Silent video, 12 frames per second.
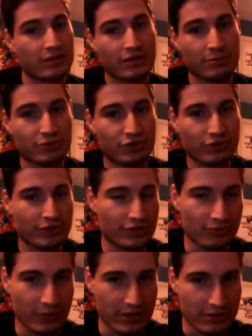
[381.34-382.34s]
I'm sure
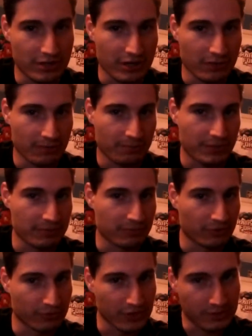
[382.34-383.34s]
is what
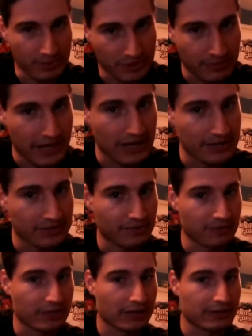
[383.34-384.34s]
people dismiss me as
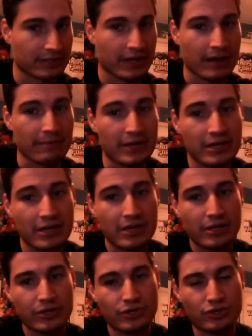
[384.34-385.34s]
from time to time.
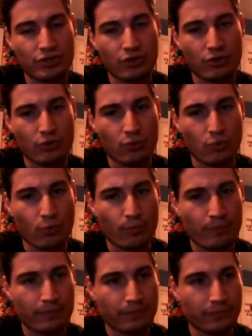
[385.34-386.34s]
So
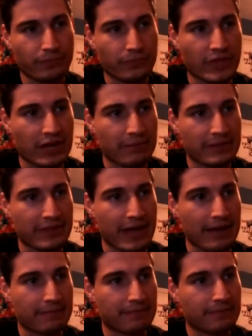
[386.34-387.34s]
that'll be
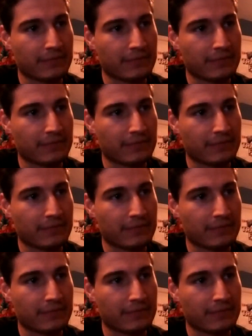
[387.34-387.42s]
that.